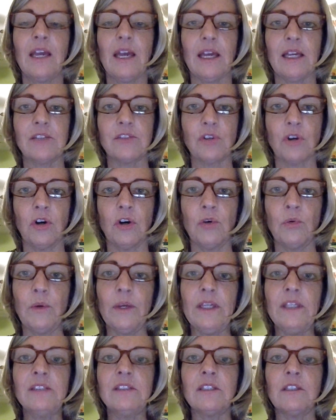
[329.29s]
As
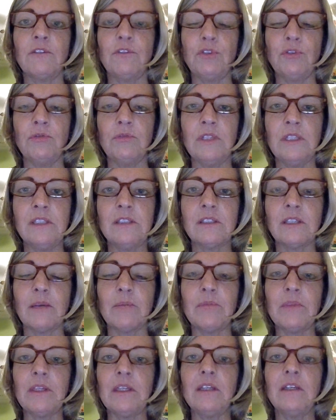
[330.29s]
always, if you need
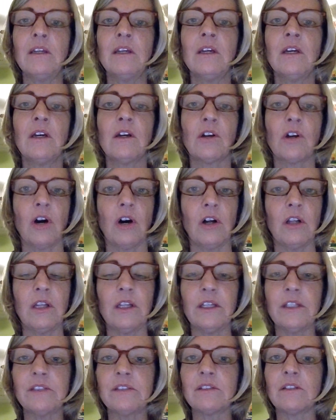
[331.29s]
something, call
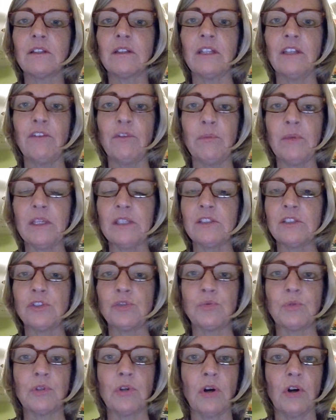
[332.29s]
us, leave a
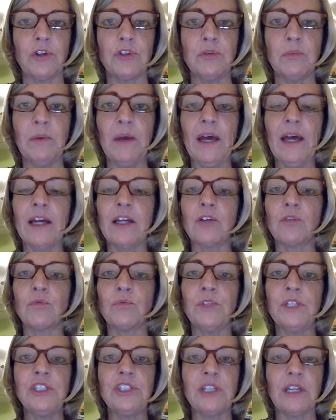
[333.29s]
message, we'll call you back,
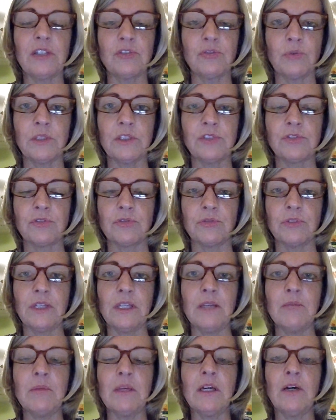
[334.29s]
reach out to us through
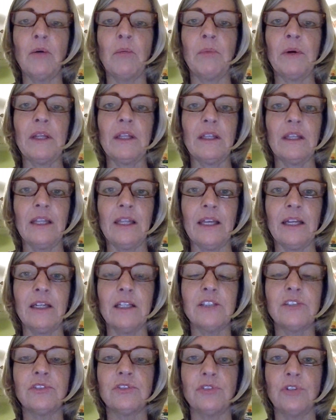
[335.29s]
email, but let
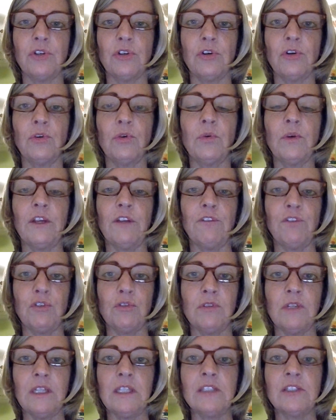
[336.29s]
us know if
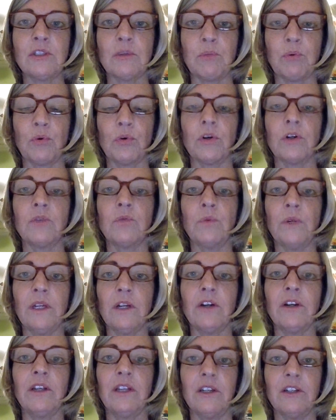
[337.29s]
you need support.
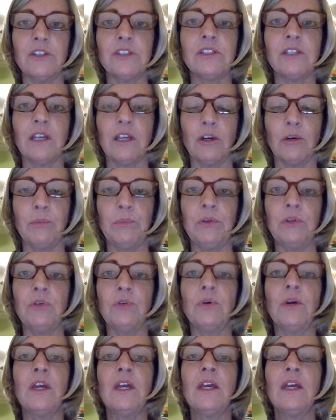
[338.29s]
We are here to help
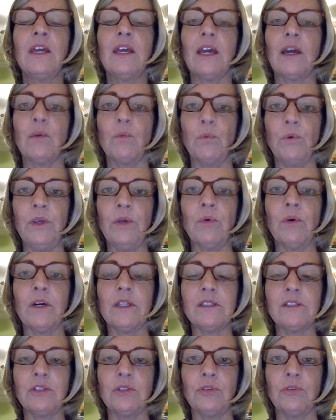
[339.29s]
you, and we
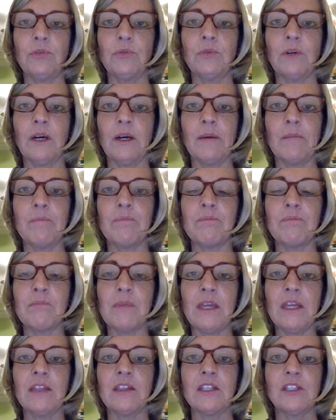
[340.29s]
want to
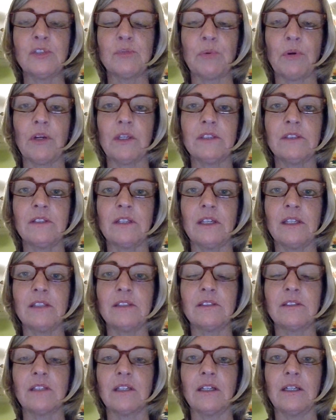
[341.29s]
make this
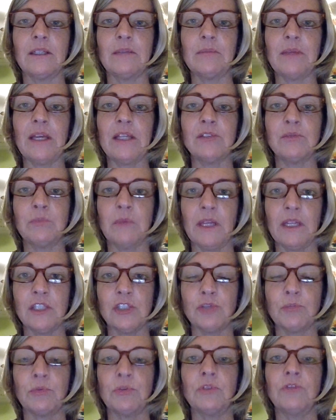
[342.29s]
process as
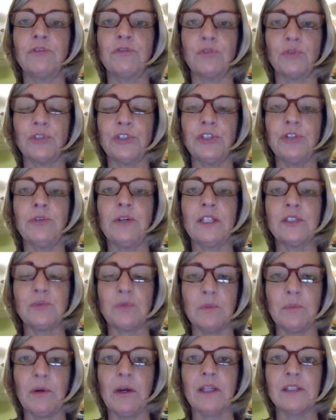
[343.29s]
manageable for you
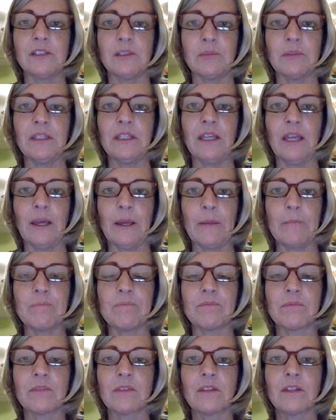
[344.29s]
as we possibly
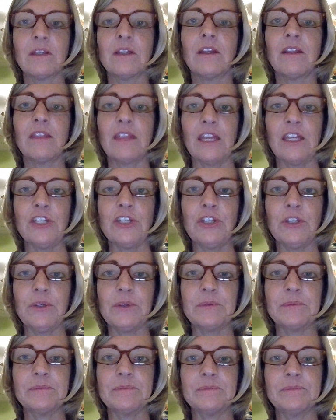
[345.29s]
can. Thank
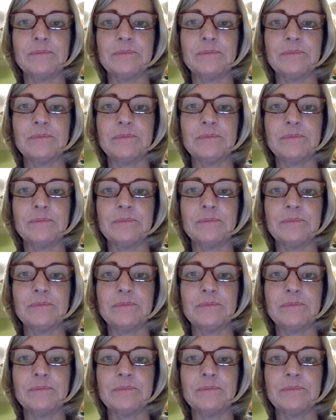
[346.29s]
you.